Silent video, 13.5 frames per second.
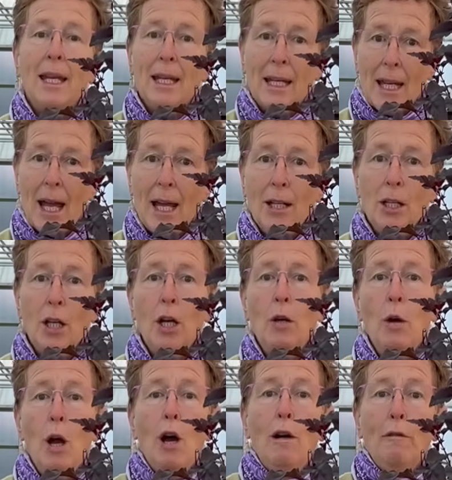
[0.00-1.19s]
It can go
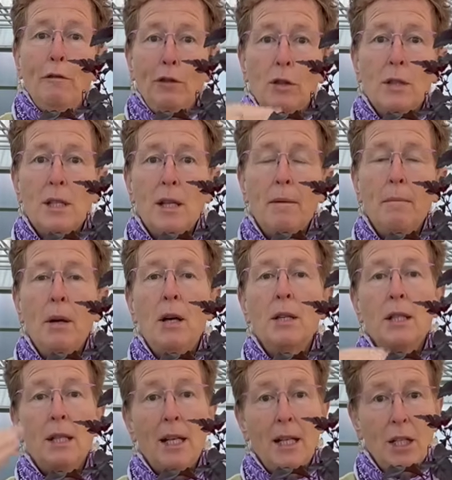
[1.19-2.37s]
full sun part
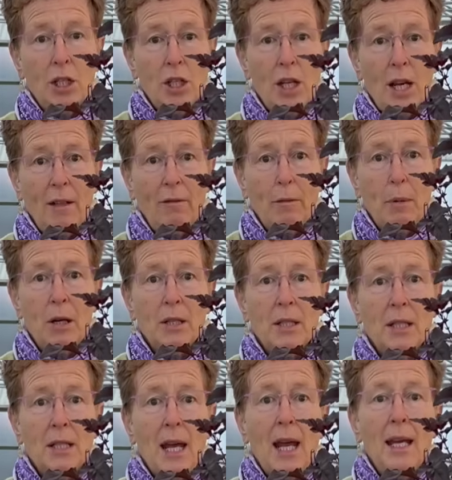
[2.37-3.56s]
of the day, shade for part of the
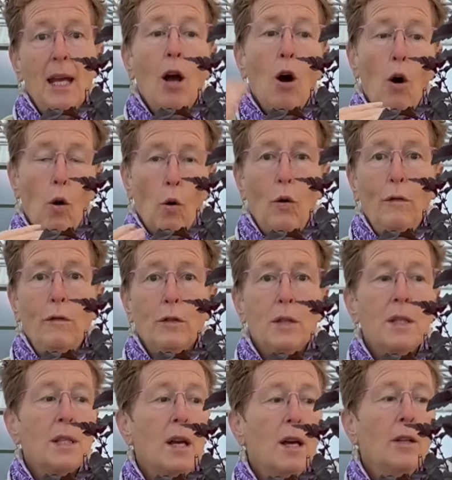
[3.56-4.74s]
day, or full
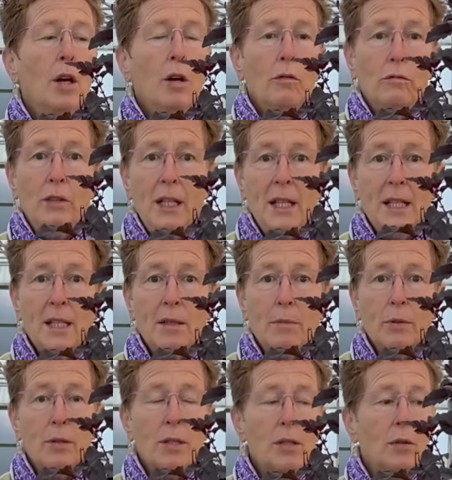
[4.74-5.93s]
sun,
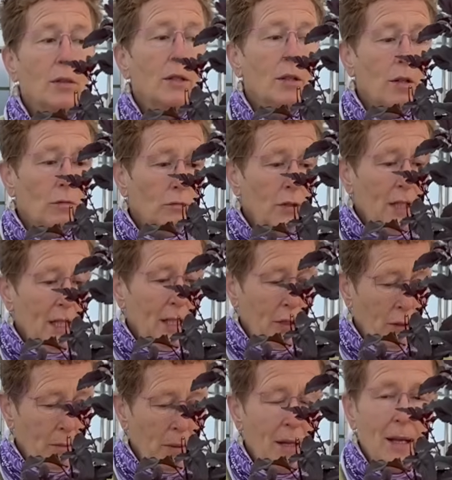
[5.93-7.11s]
reasonable soil, really
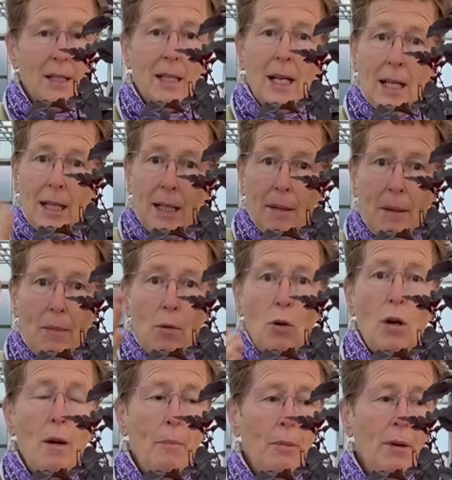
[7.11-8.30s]
good plant, a little bit
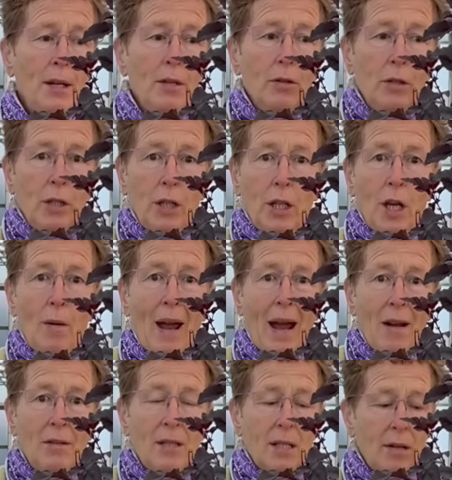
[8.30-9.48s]
more upright, not going to go
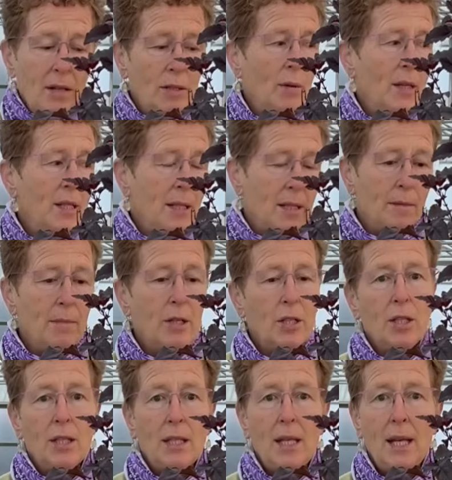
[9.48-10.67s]
out sideways as much
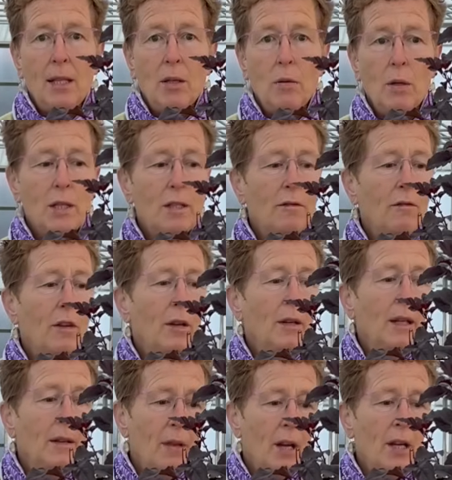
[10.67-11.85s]
as say the
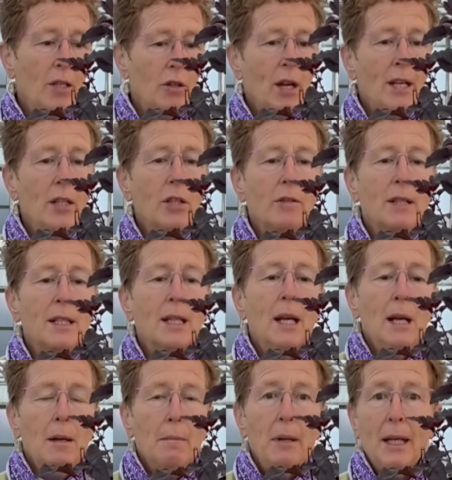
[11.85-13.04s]
quercifolia, the hydrangea is,
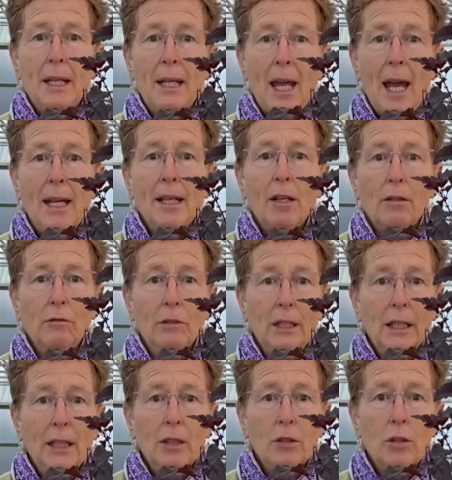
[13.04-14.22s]
but again a
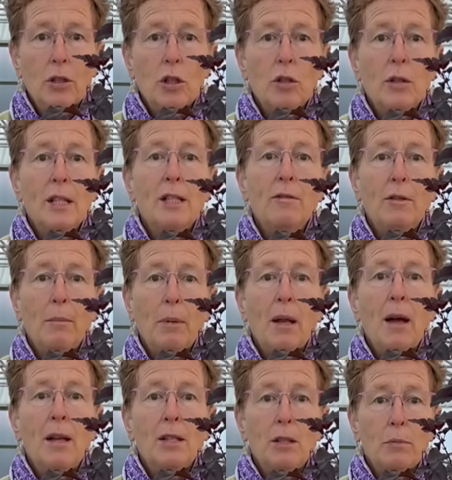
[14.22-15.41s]
really good choice for a
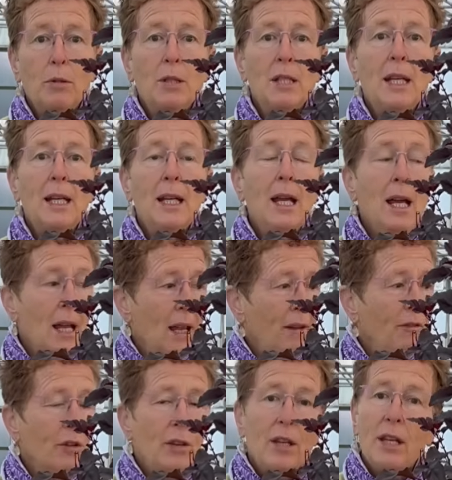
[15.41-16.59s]
plant to put in if
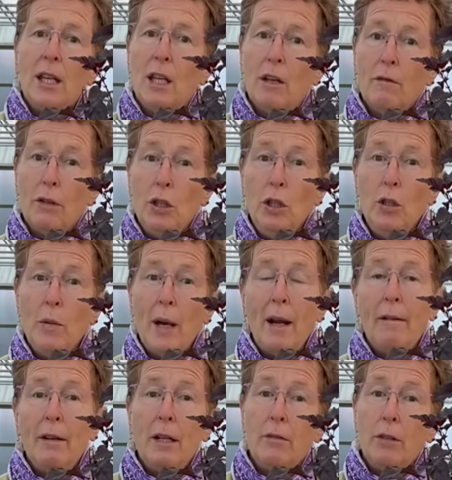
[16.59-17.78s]
you're thinking of a new
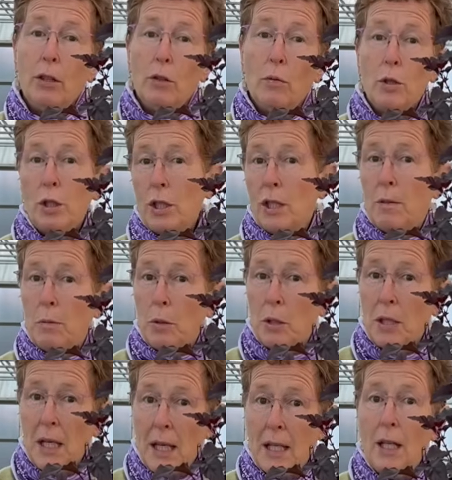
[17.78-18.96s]
area and you're wanting to
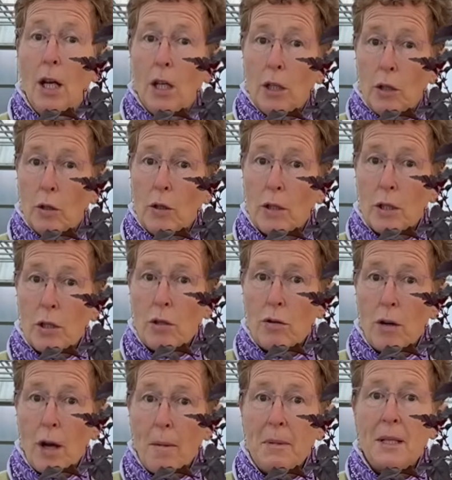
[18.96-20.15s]
put in your
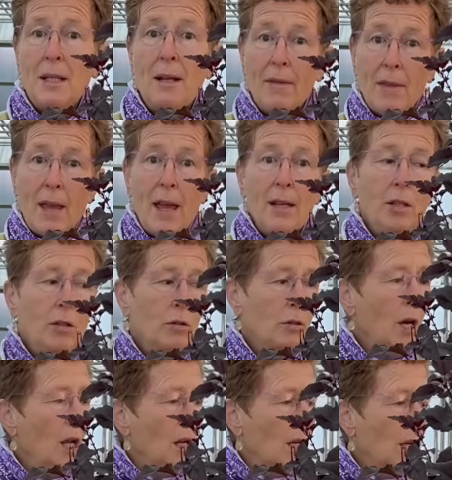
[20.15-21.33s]
shrubs and then your
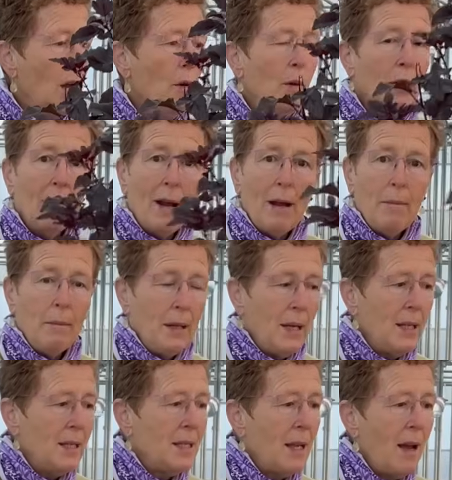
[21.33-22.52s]
lower ground
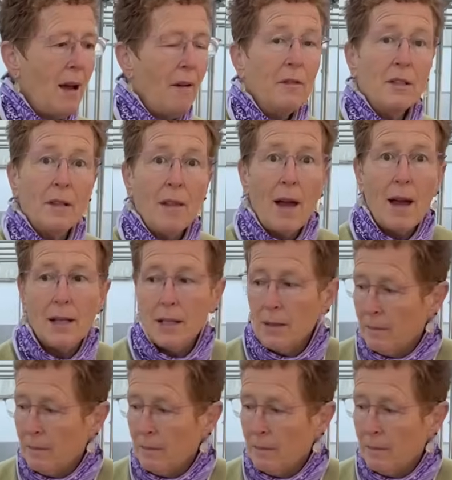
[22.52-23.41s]
plants after that.